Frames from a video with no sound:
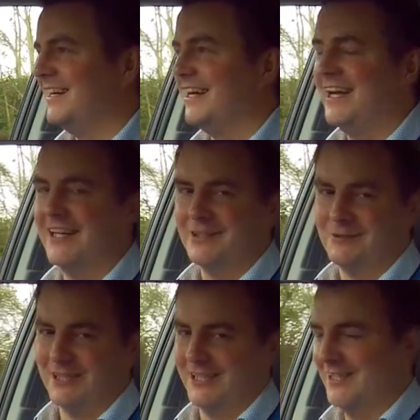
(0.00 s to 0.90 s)
It is
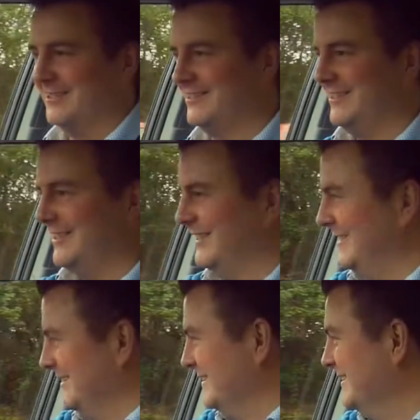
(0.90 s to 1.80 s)
ridiculous.
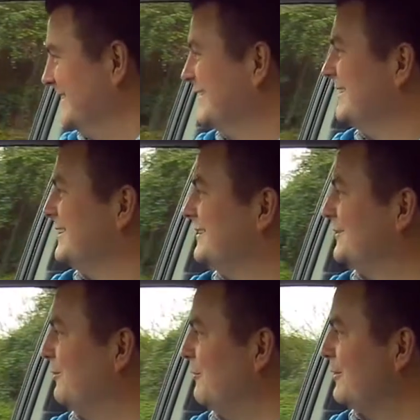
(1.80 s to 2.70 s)
So
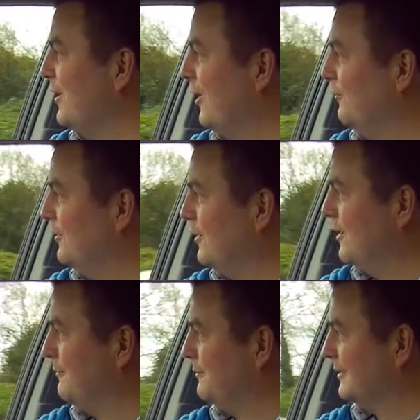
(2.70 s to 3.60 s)
what we got?
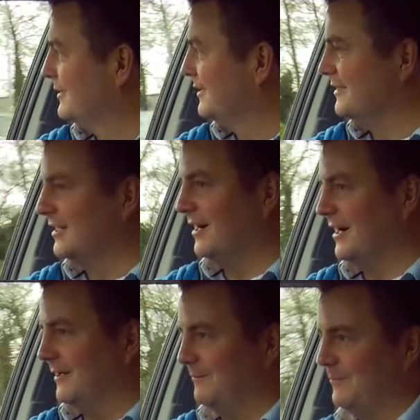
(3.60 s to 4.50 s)
Whoa, gonna
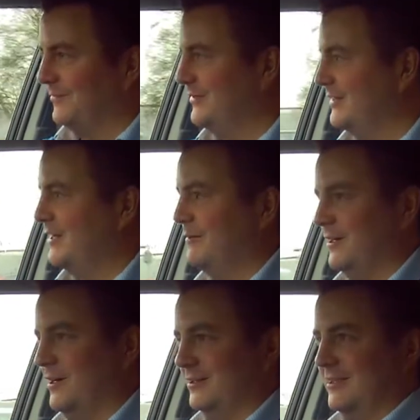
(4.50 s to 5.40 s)
die. No, we're
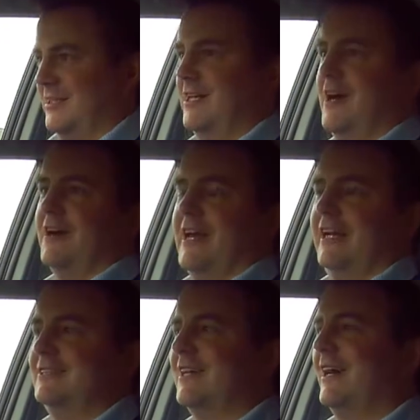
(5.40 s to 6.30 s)
not. Okay,
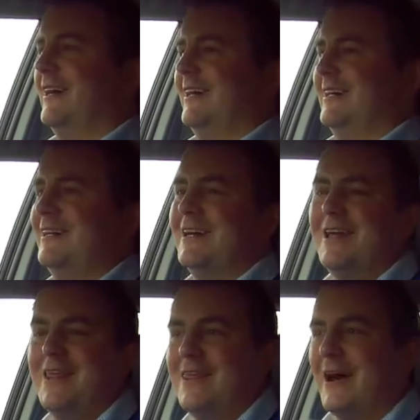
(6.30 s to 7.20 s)
so
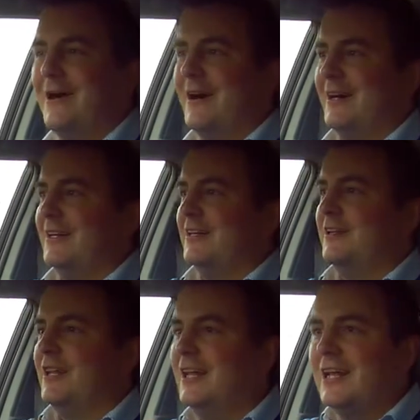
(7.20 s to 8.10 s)
now
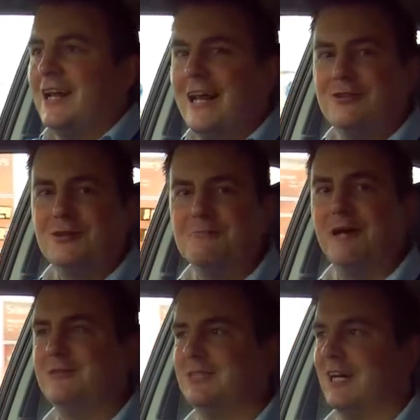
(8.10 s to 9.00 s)
the little electric
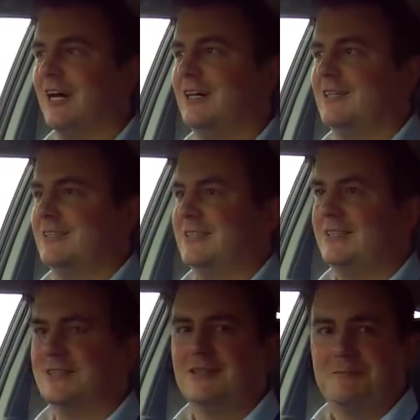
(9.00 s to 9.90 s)
motor
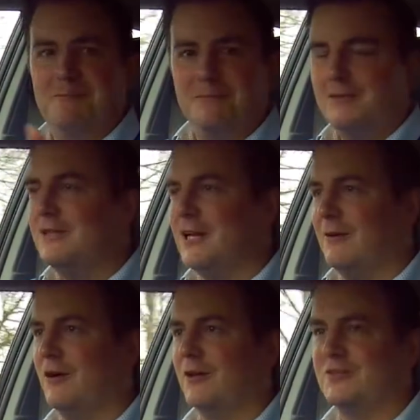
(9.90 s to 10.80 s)
that's, you know,
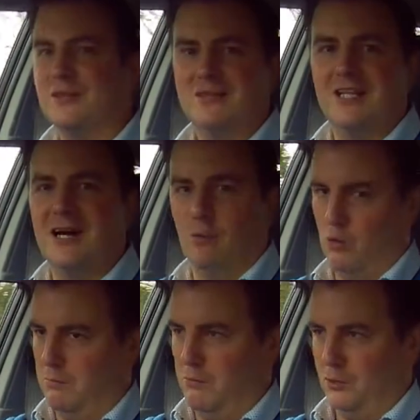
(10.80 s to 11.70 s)
hooked onto that
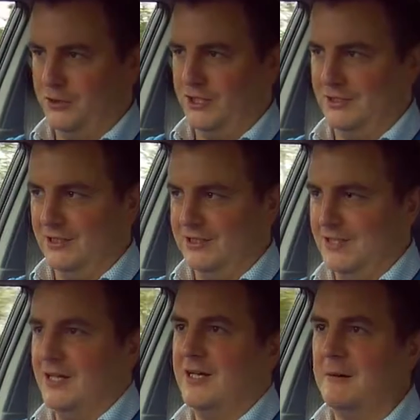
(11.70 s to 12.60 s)
1.8
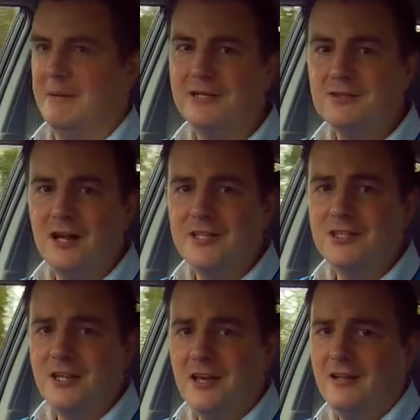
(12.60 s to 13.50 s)
litre petrol
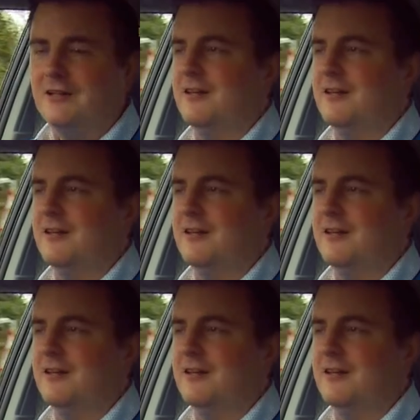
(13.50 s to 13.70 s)
engine